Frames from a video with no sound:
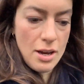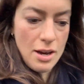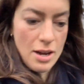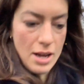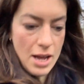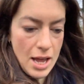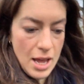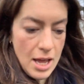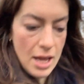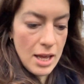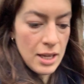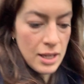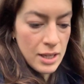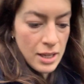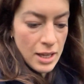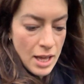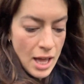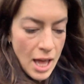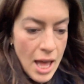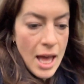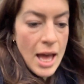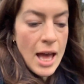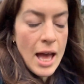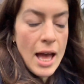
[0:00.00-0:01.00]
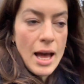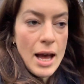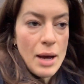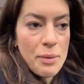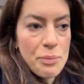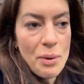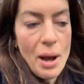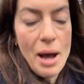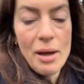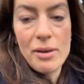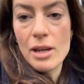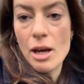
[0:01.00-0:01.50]
I
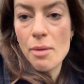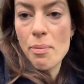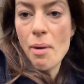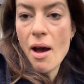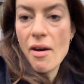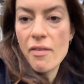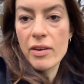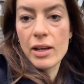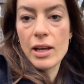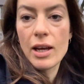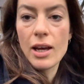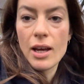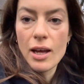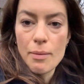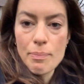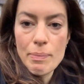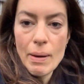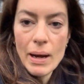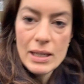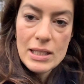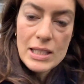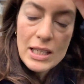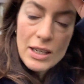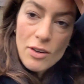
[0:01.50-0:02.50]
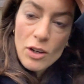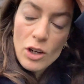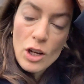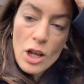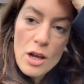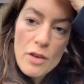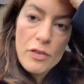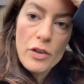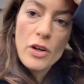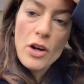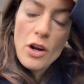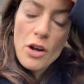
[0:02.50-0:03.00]
wound up having a bacterial
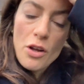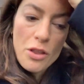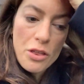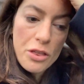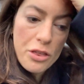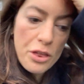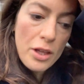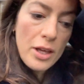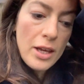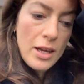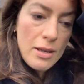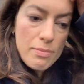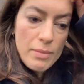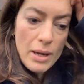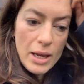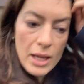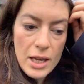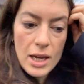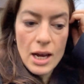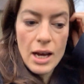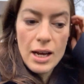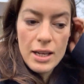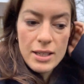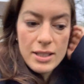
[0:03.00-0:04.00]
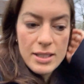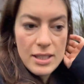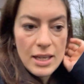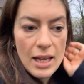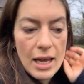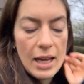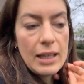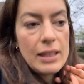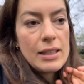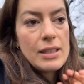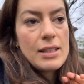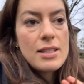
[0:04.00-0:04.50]
overgrowth in my gut,
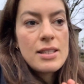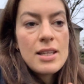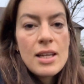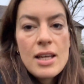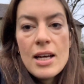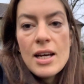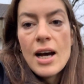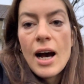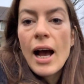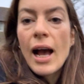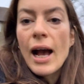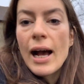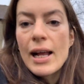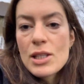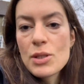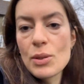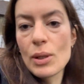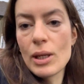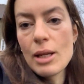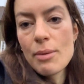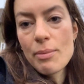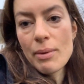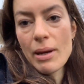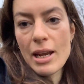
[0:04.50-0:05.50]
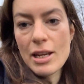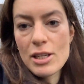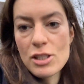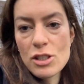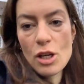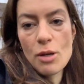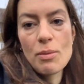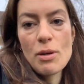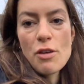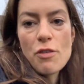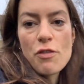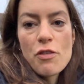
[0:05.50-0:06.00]
and I had to eliminate
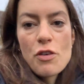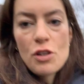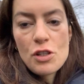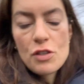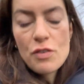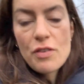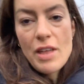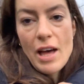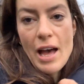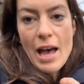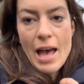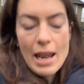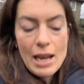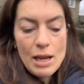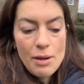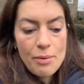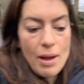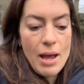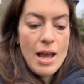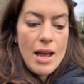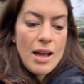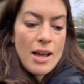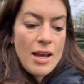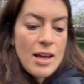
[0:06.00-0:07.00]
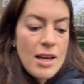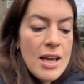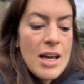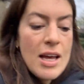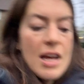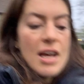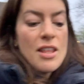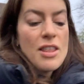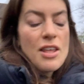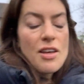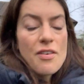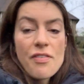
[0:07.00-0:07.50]
so many foods for that anyway.
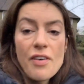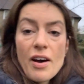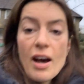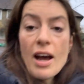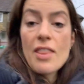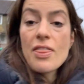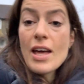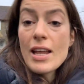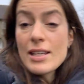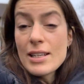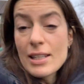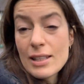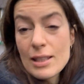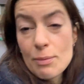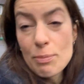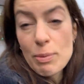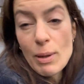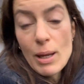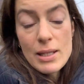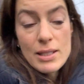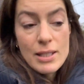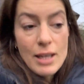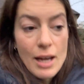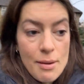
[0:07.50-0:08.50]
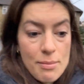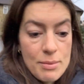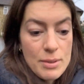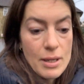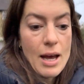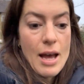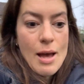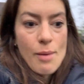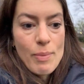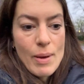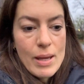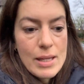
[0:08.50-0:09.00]
If I then did the blood type
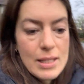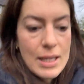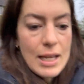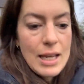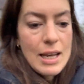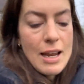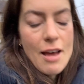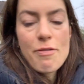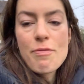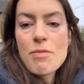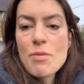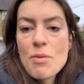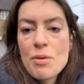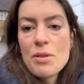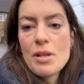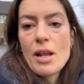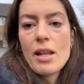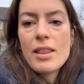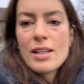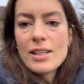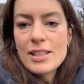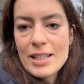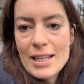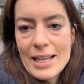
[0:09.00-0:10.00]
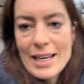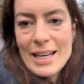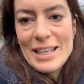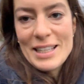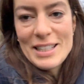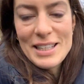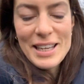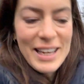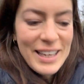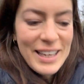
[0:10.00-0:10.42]
diet, it basically left me with nothing to eat.